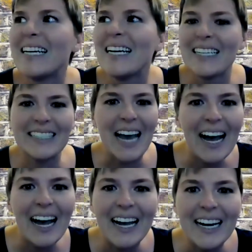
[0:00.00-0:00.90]
Yep,
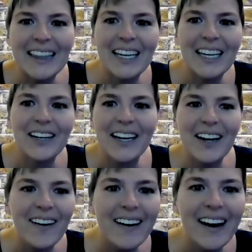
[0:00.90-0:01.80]
there they
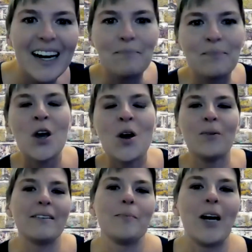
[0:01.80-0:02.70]
are. We
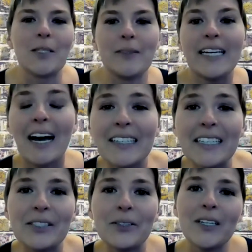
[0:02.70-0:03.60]
had some hospitality
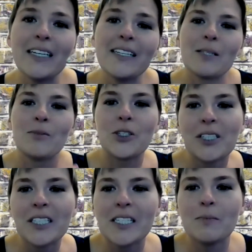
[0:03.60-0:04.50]
students, some
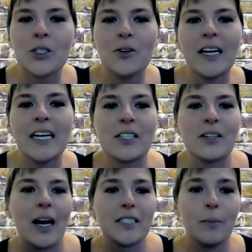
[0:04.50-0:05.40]
journalism students. We've
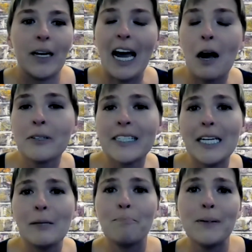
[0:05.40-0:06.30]
got some
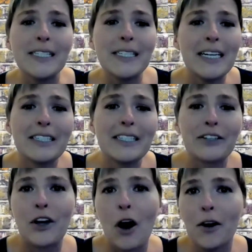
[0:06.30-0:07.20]
accounting, business,
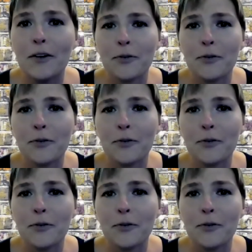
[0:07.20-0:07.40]
golf.